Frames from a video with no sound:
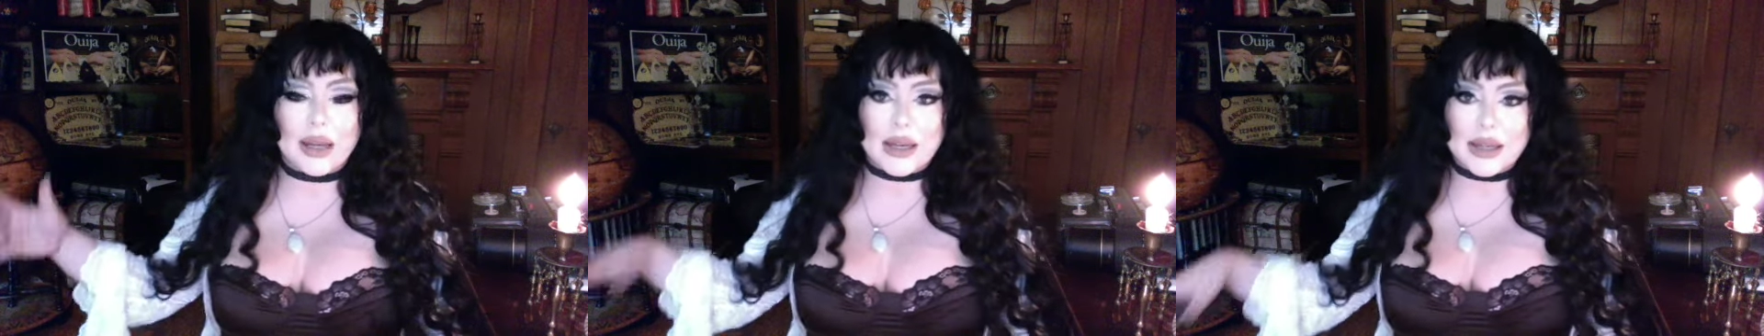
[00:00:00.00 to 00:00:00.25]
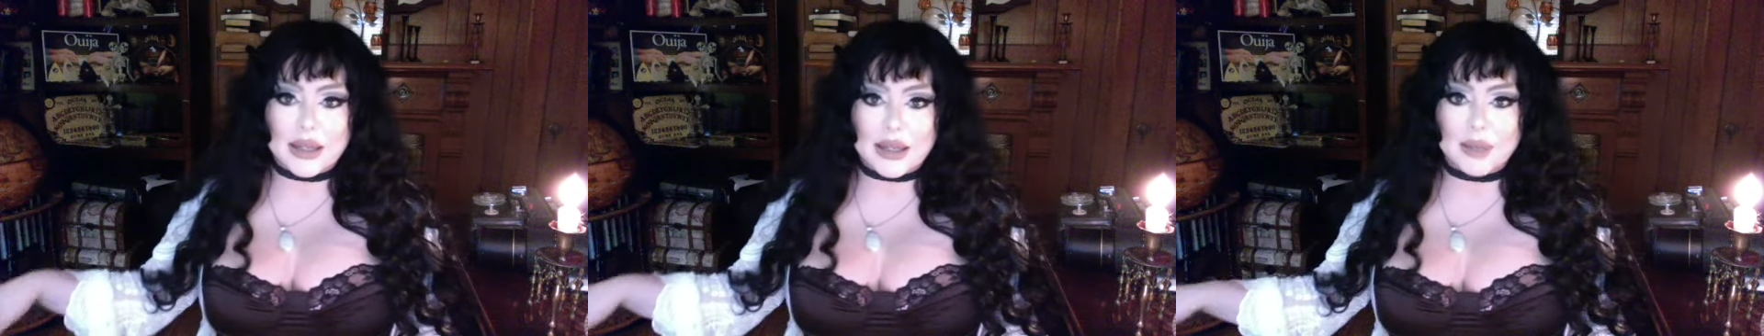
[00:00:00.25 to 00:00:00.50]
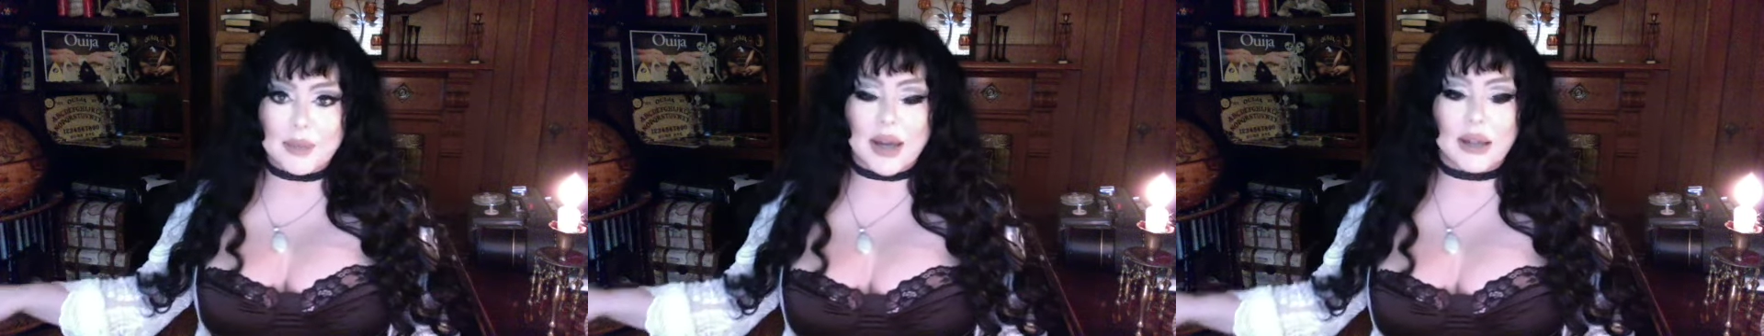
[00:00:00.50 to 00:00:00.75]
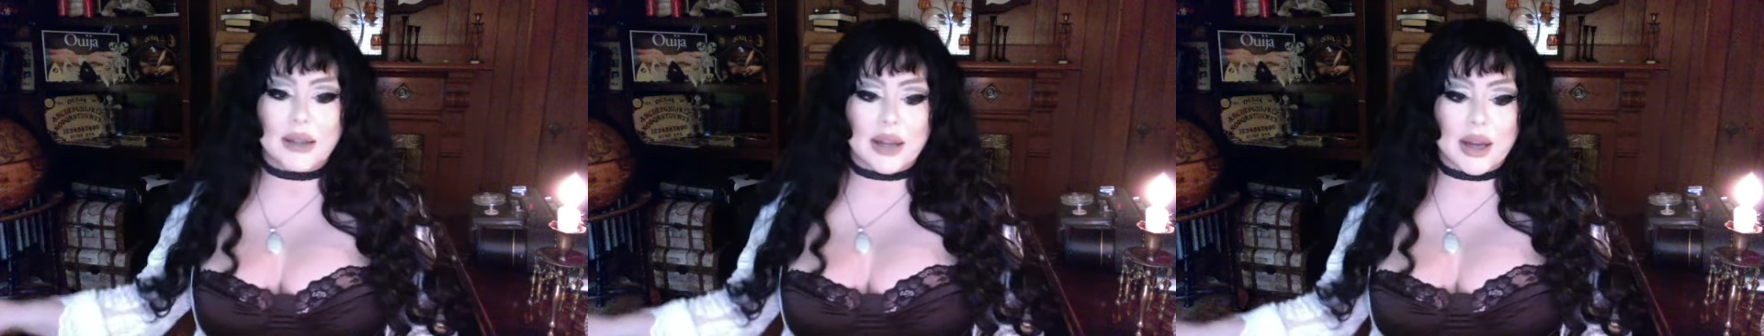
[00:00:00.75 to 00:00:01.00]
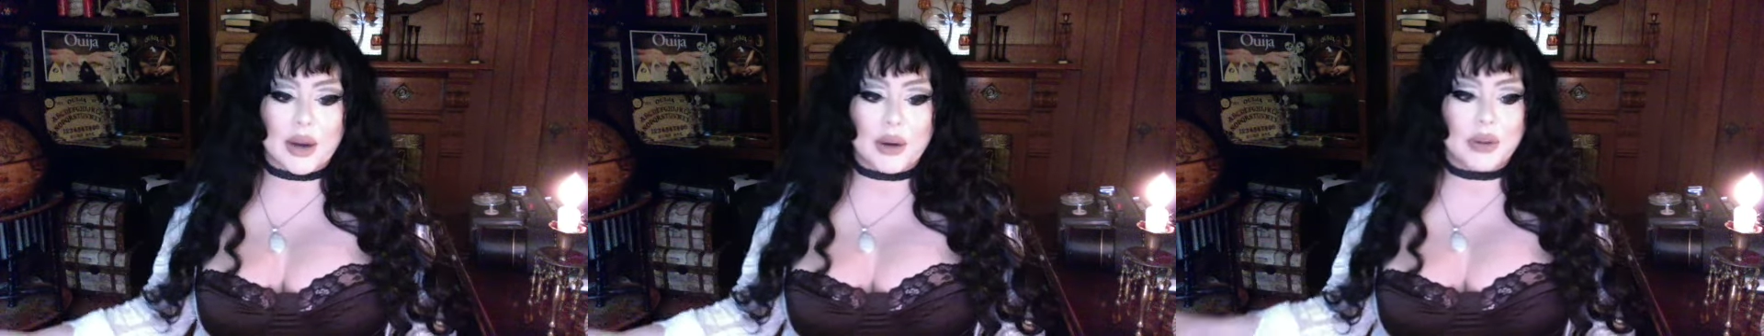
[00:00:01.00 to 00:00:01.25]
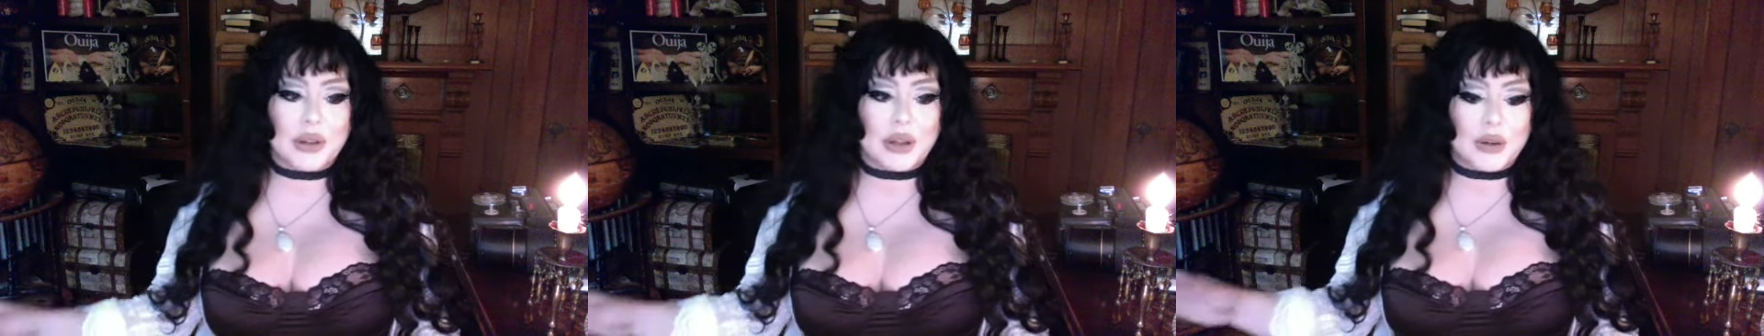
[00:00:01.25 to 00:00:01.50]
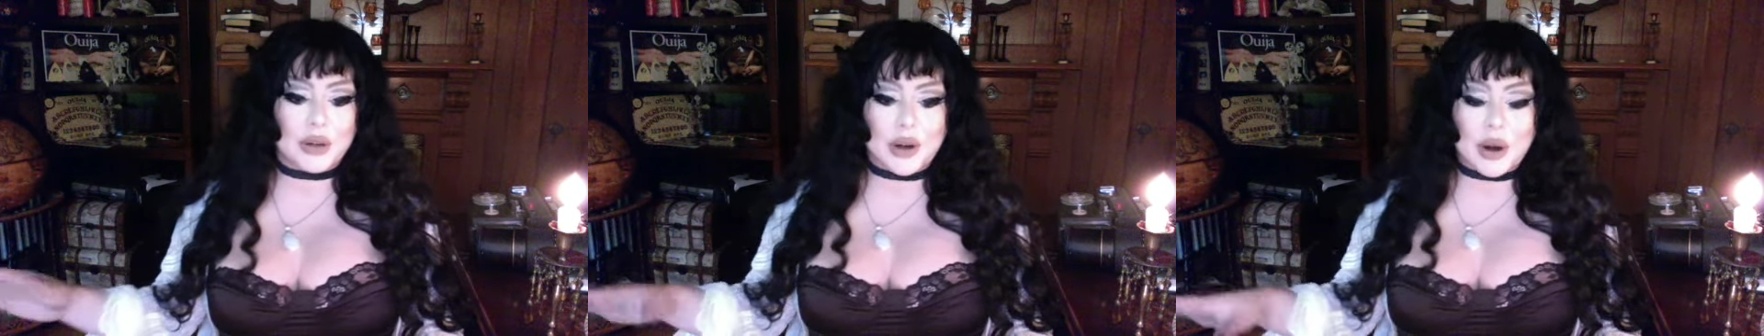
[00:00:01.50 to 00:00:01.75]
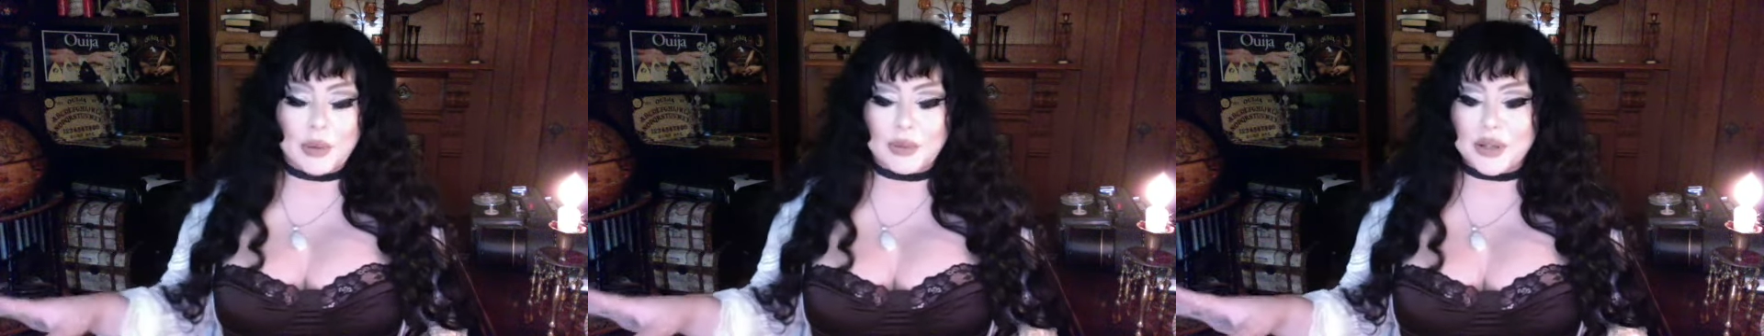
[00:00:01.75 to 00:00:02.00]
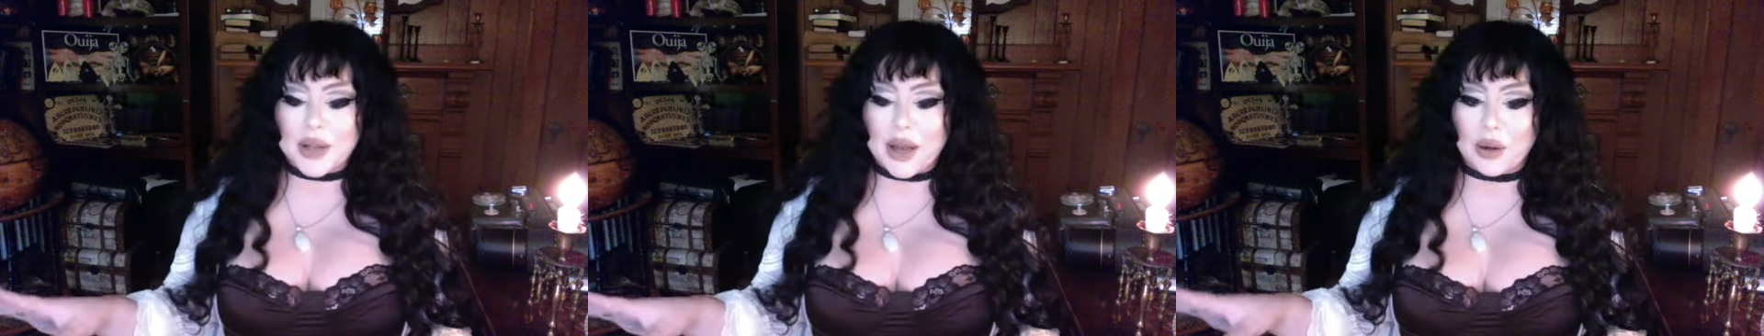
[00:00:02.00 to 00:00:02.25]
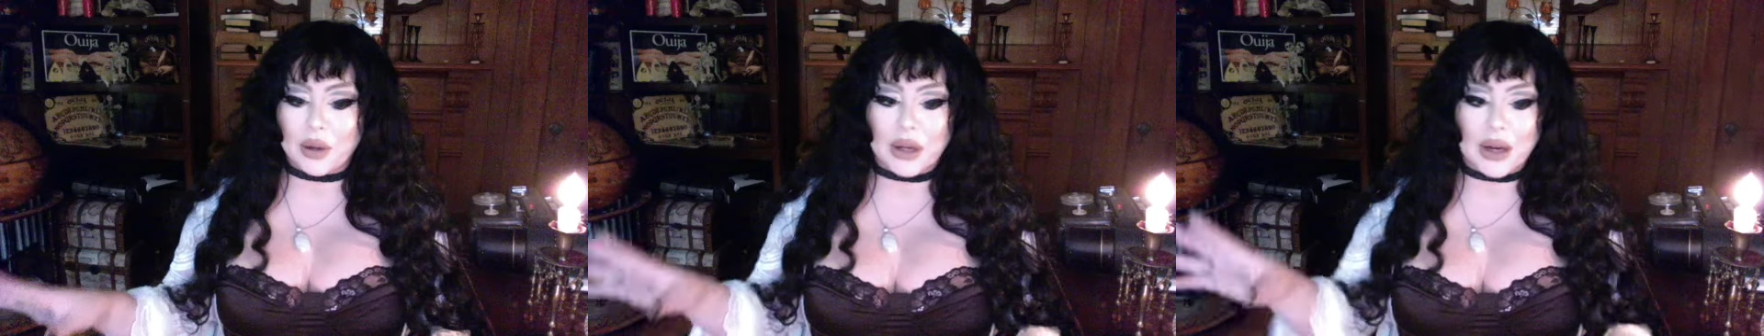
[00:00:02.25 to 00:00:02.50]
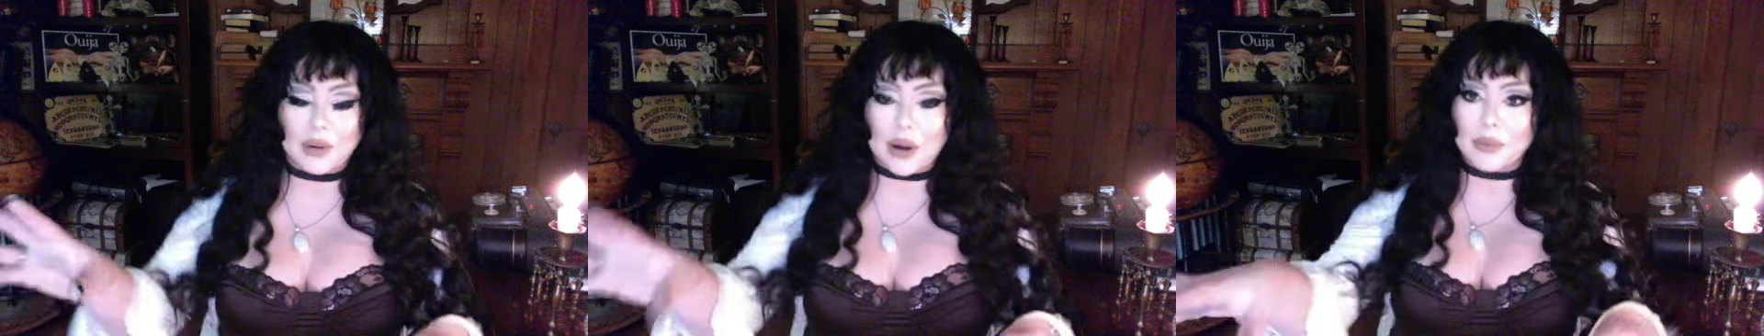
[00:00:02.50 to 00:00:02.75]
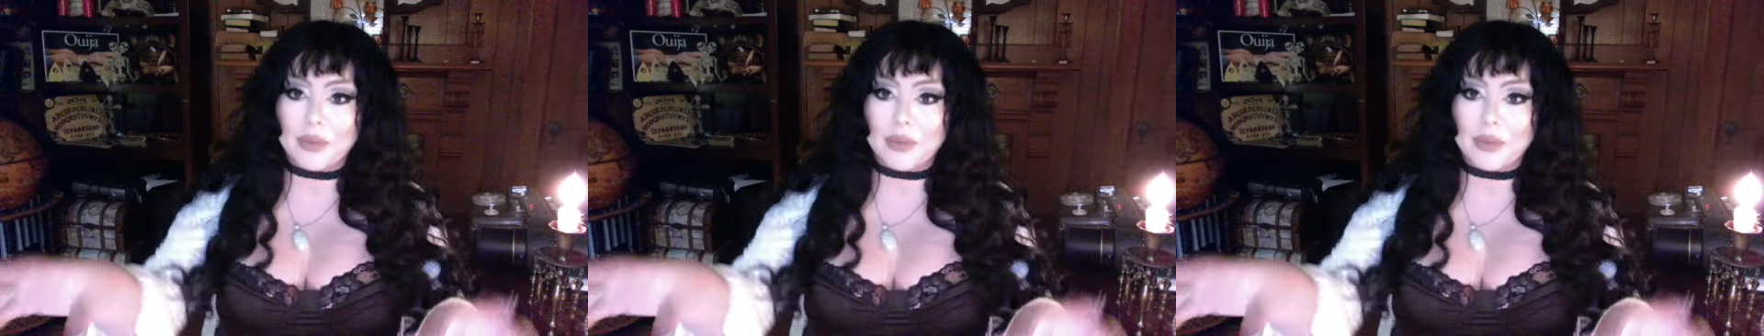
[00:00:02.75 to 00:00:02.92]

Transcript: And he sits back down, you know, he calms down and I grab